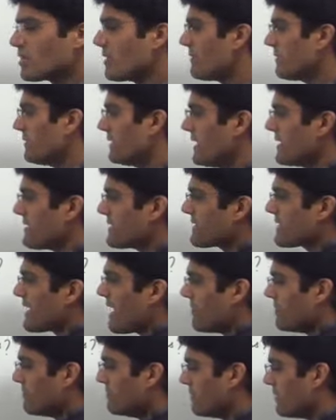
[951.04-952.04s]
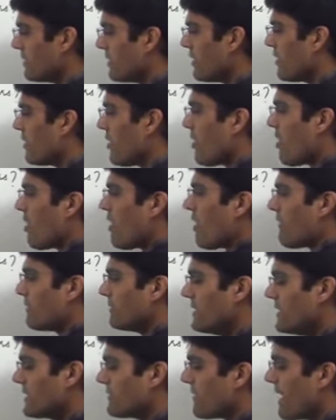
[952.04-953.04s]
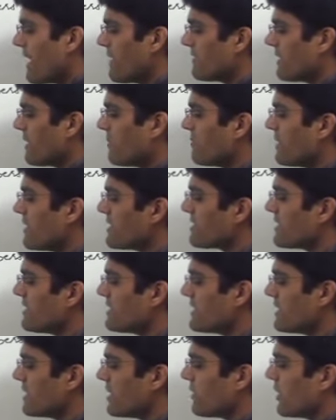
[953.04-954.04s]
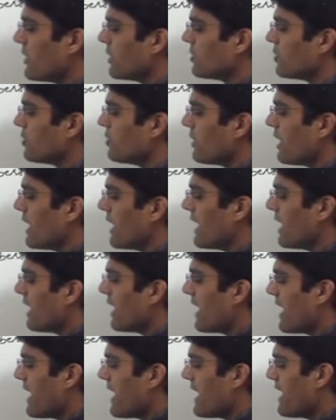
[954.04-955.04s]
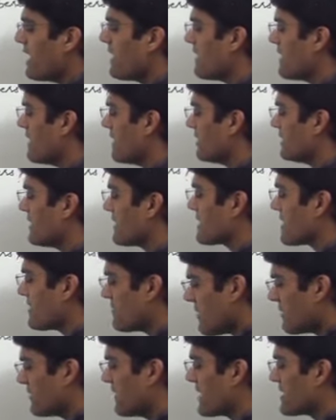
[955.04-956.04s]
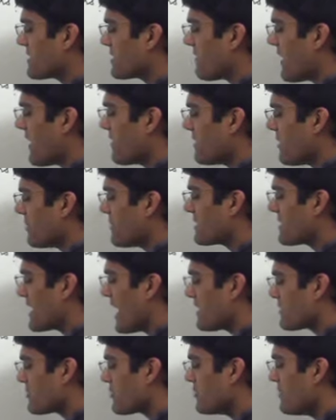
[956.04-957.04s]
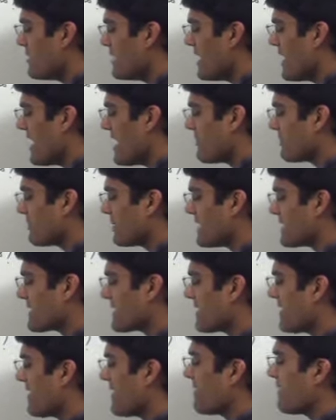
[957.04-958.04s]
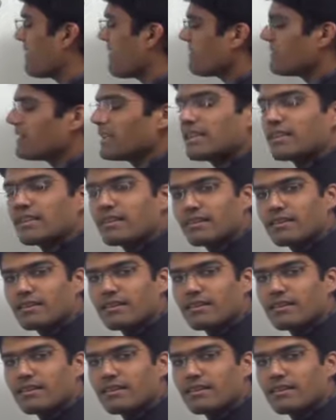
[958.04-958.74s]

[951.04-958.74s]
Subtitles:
So if this sum of these 5 numbers is equal to A, the sum of next 5 numbers has to be A plus 50.